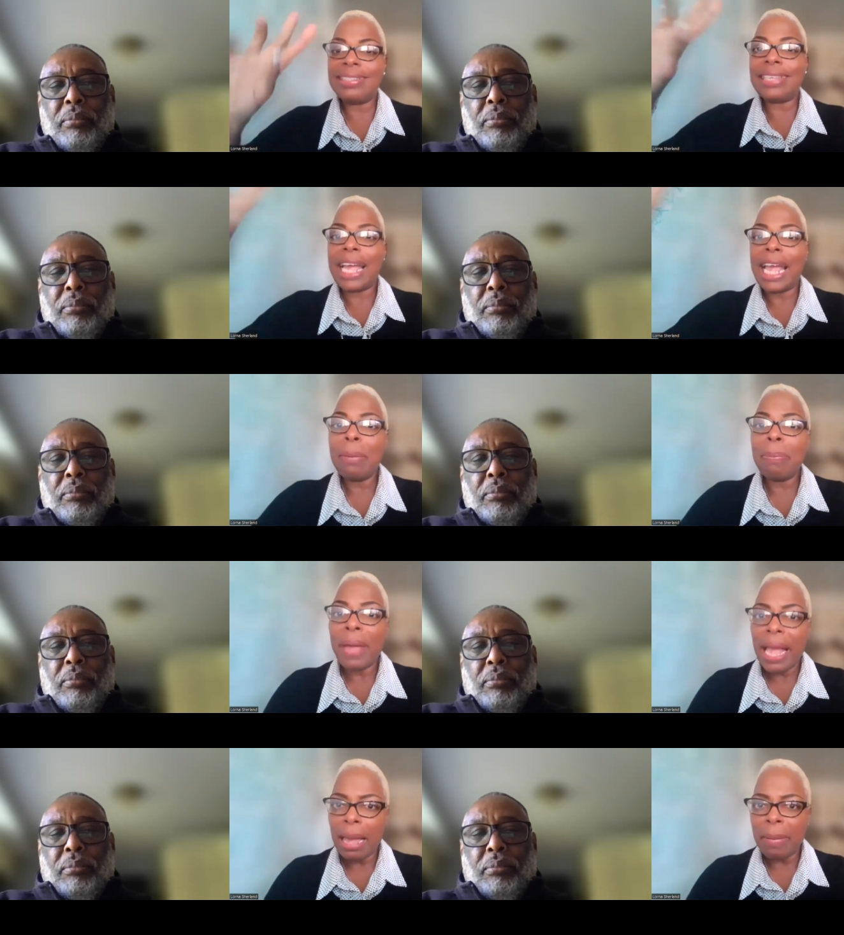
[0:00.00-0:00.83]

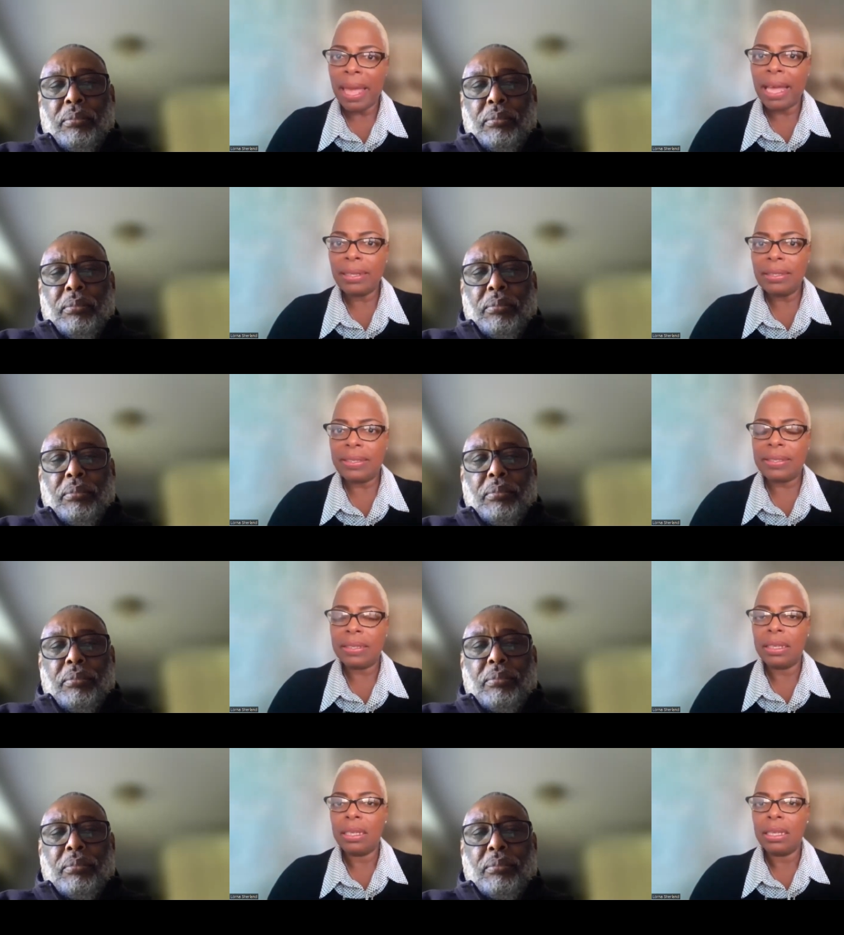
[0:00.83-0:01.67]
Speaker 1: same payment,
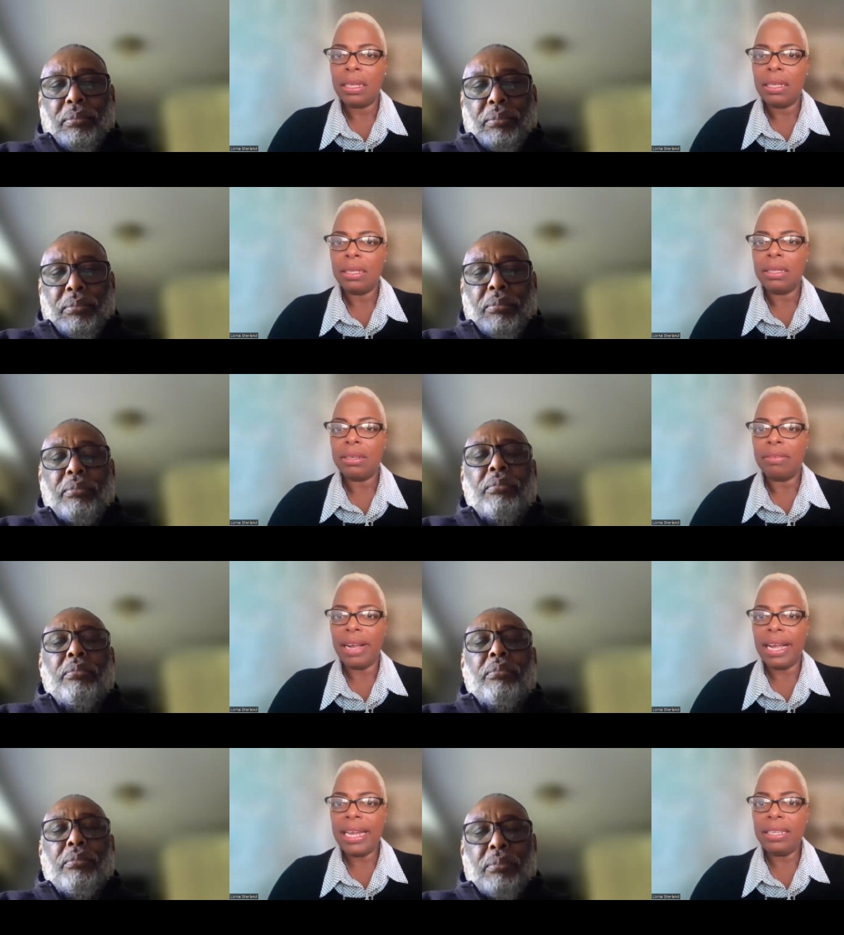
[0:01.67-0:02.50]

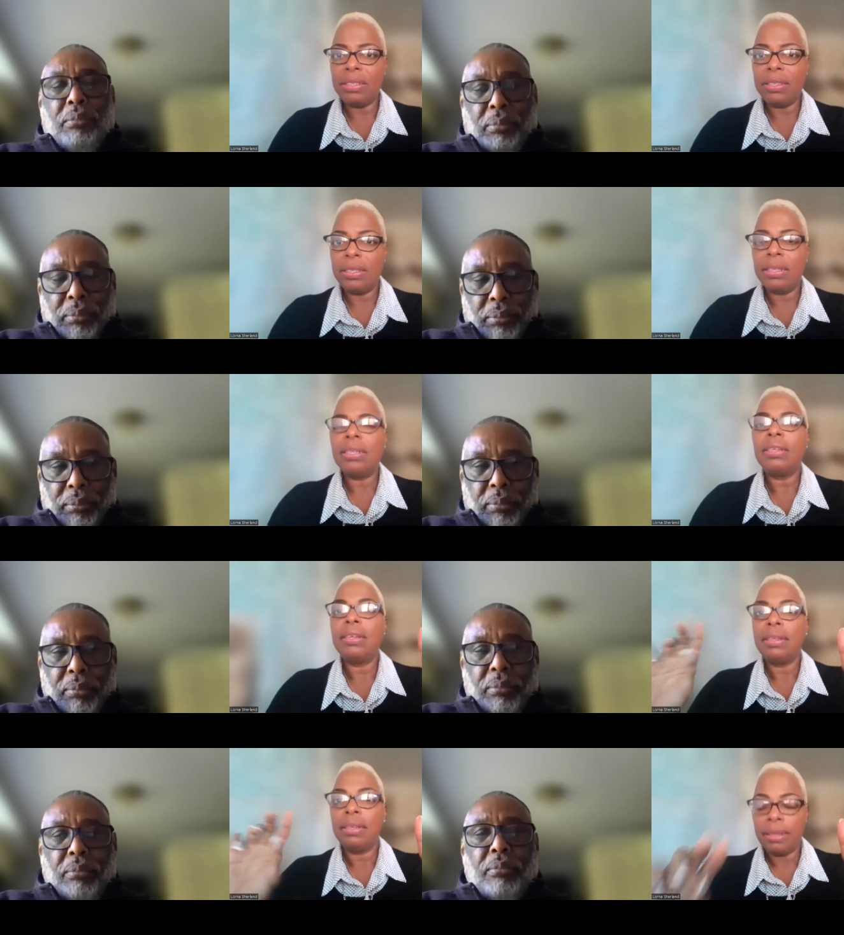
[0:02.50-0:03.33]
mm-hmm. right?
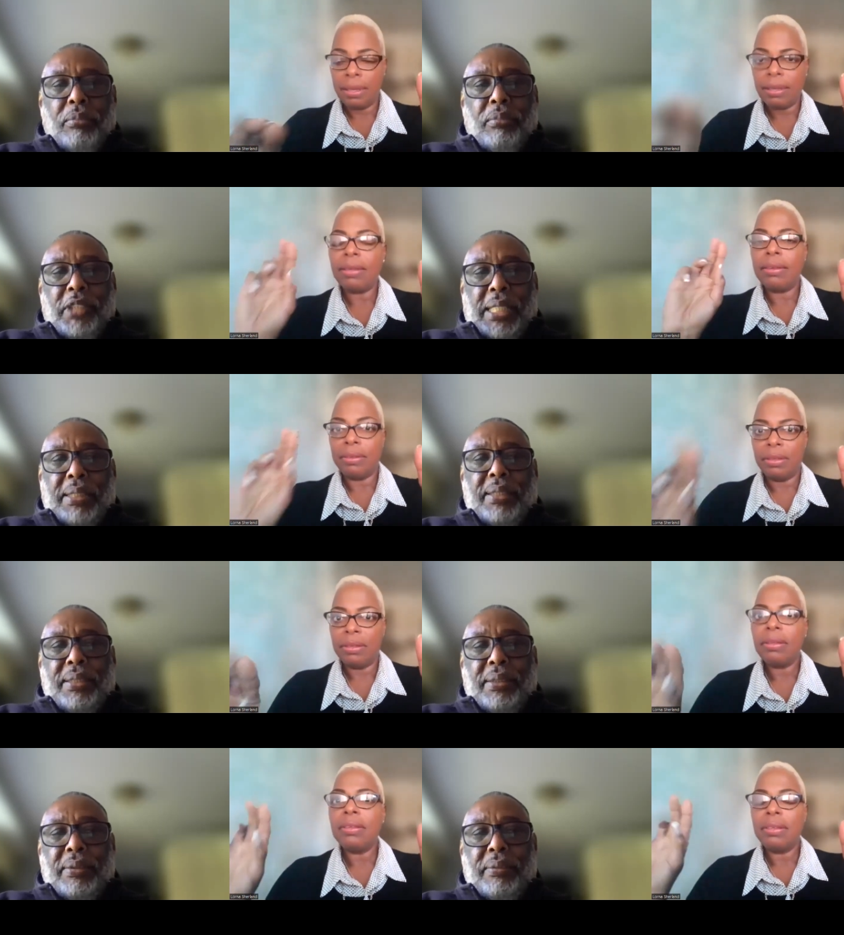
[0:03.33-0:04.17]
Yes.